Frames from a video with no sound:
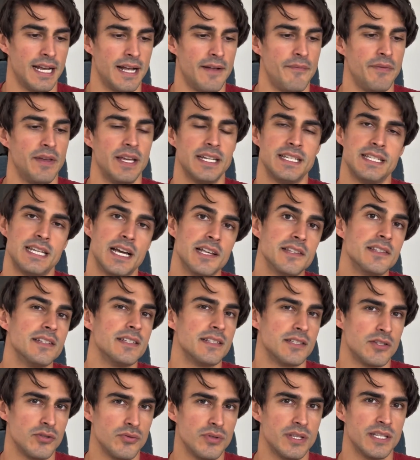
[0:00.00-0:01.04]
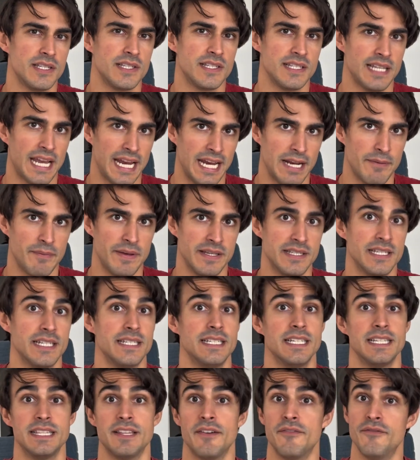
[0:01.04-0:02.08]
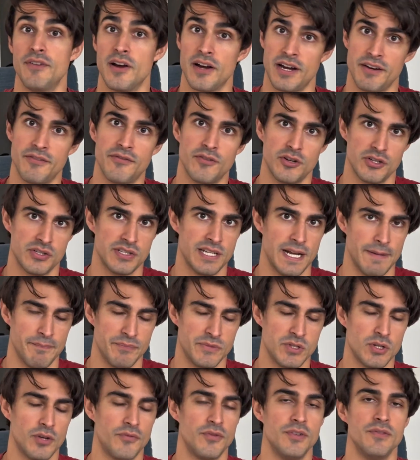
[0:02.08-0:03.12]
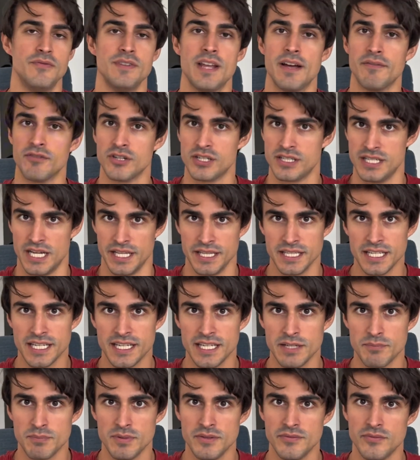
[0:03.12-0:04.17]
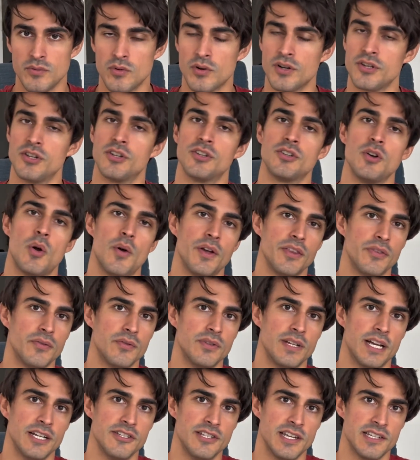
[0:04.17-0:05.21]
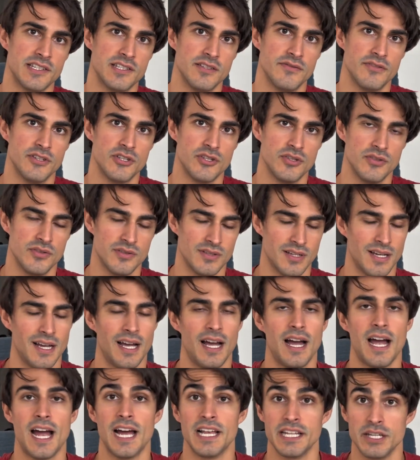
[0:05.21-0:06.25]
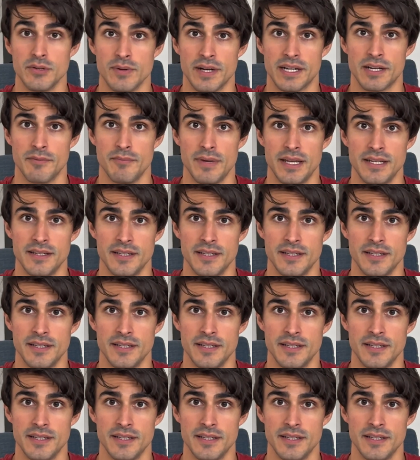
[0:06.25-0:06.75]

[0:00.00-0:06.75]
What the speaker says: It doesn't do the same as it did the very first time. So if you've never done the kit before and you're going through digestive issues, highly recommend